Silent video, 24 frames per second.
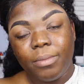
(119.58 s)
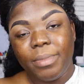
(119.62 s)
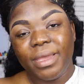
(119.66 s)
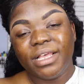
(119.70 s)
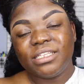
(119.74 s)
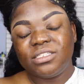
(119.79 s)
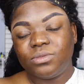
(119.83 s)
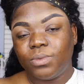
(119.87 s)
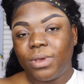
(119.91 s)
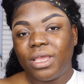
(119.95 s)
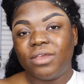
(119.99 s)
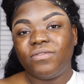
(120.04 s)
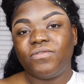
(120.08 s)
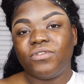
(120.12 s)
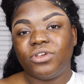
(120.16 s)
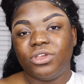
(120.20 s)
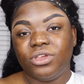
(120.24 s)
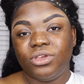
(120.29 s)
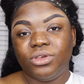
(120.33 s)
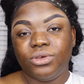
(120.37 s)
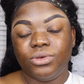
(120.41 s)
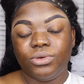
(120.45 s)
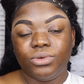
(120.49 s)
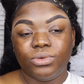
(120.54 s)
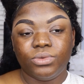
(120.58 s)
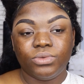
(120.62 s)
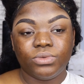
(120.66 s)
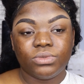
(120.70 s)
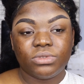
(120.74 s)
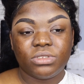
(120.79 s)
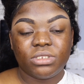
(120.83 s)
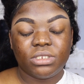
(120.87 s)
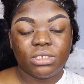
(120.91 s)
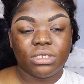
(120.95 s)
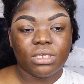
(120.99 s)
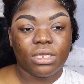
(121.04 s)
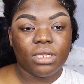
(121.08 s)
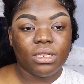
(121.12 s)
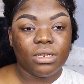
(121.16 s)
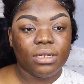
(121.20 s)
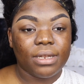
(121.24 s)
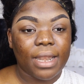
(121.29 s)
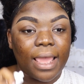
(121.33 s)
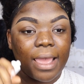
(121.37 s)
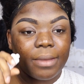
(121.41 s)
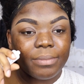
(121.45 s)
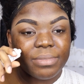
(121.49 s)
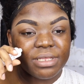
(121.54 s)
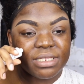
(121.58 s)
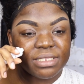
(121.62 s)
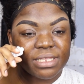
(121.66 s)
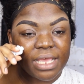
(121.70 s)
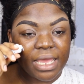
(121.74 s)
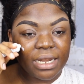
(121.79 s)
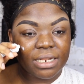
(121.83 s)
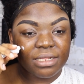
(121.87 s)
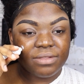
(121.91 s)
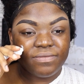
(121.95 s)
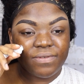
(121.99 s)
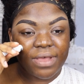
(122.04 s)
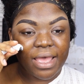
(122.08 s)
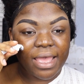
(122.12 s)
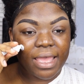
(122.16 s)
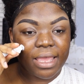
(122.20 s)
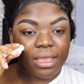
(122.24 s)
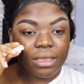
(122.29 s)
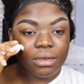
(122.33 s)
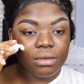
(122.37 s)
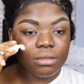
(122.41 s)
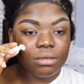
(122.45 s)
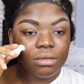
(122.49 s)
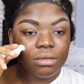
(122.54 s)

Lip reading: best way for you to not be satisfied